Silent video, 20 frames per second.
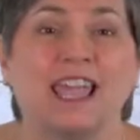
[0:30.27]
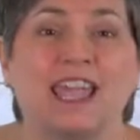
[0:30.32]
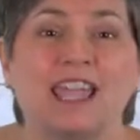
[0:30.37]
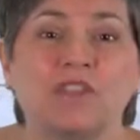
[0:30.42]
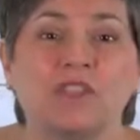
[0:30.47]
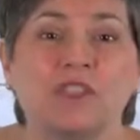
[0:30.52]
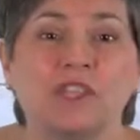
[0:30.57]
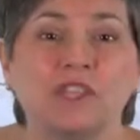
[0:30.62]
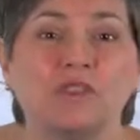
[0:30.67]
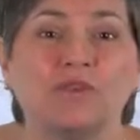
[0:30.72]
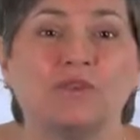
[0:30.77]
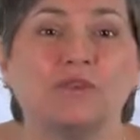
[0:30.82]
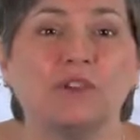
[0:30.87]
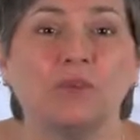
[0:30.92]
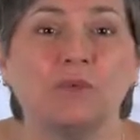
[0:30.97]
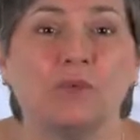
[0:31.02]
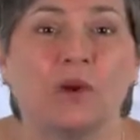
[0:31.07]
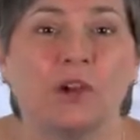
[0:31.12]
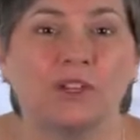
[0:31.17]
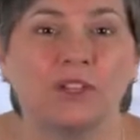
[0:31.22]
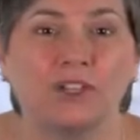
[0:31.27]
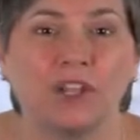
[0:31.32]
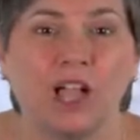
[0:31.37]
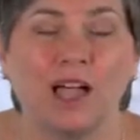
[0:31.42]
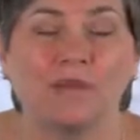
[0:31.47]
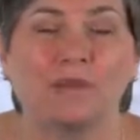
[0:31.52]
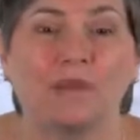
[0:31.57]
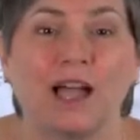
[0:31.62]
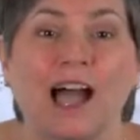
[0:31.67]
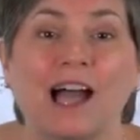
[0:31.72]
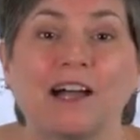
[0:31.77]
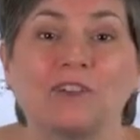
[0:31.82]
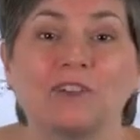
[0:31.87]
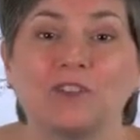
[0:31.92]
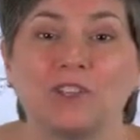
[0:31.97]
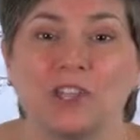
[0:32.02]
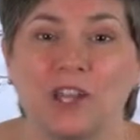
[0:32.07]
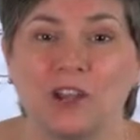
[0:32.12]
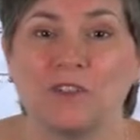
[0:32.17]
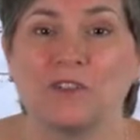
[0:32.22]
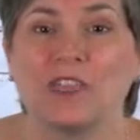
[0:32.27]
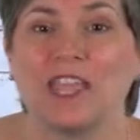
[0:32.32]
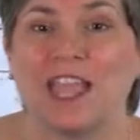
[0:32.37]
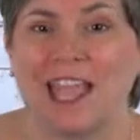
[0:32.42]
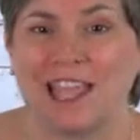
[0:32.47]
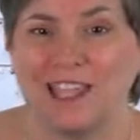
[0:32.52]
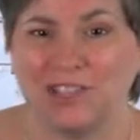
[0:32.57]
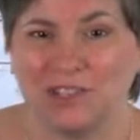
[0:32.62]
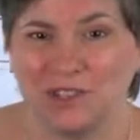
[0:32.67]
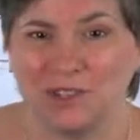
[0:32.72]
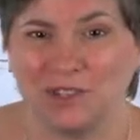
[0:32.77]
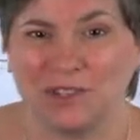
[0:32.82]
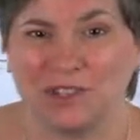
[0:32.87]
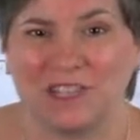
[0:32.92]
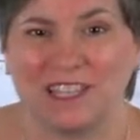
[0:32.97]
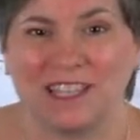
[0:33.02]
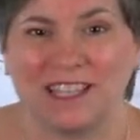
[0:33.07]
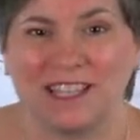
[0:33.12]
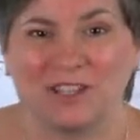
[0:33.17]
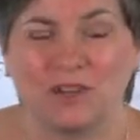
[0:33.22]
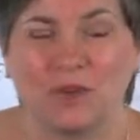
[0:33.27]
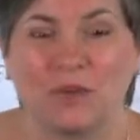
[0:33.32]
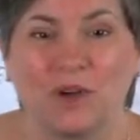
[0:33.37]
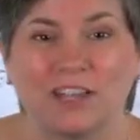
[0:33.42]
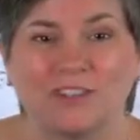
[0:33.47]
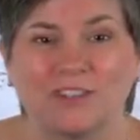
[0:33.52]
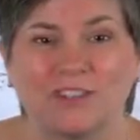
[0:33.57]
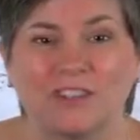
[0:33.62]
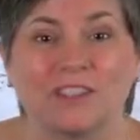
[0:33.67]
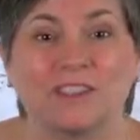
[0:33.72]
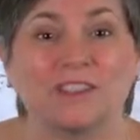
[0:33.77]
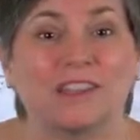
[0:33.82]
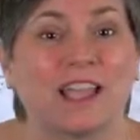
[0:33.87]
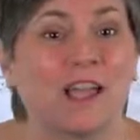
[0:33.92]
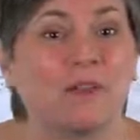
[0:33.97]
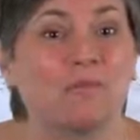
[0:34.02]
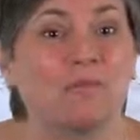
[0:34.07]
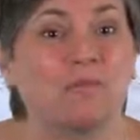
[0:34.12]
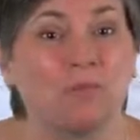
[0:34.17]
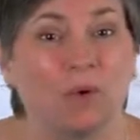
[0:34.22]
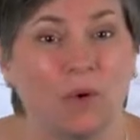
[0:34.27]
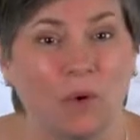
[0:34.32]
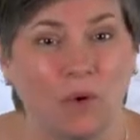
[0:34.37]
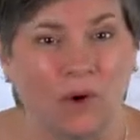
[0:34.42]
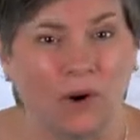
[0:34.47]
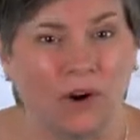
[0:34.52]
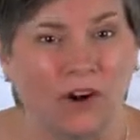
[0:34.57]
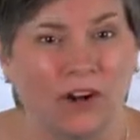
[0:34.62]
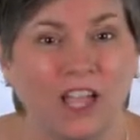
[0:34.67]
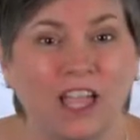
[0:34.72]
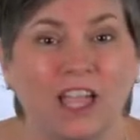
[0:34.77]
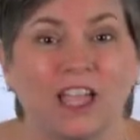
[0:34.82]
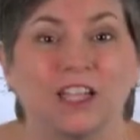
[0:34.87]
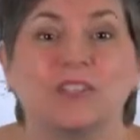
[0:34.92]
In this free workshop, I'll share the answers to these questions and more